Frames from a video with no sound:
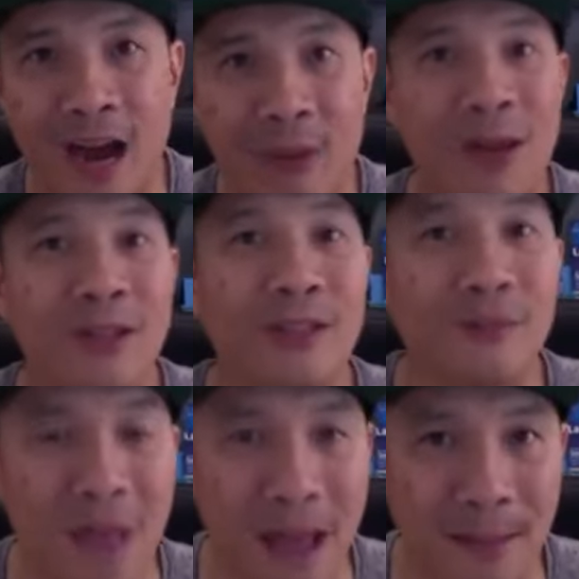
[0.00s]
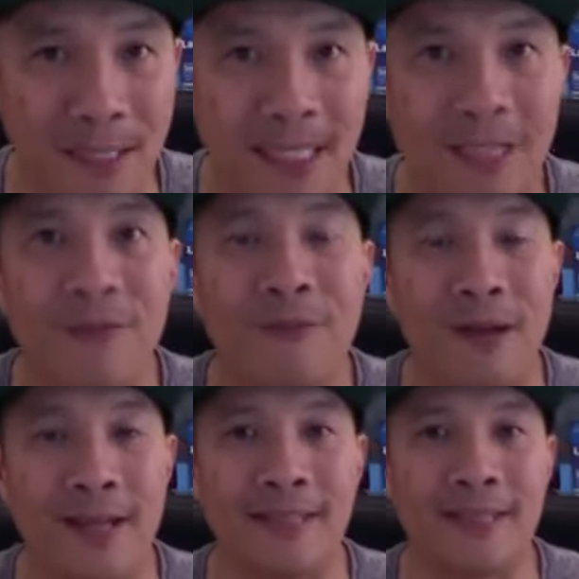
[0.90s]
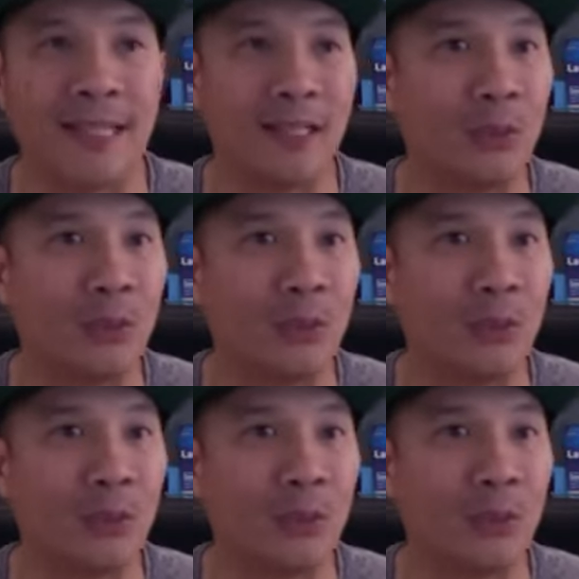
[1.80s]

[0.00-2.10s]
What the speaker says: around your family and your friends and